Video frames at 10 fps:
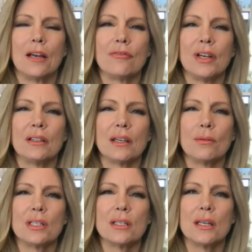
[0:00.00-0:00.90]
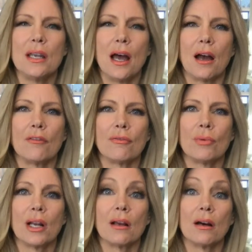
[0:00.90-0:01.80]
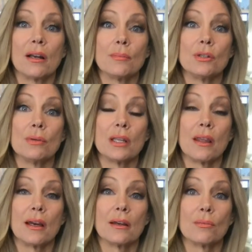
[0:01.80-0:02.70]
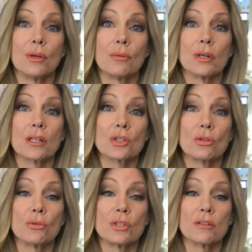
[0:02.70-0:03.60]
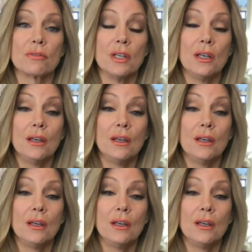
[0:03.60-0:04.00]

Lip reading: felt I wasn't enough when I caught him doing that. We were exclusive.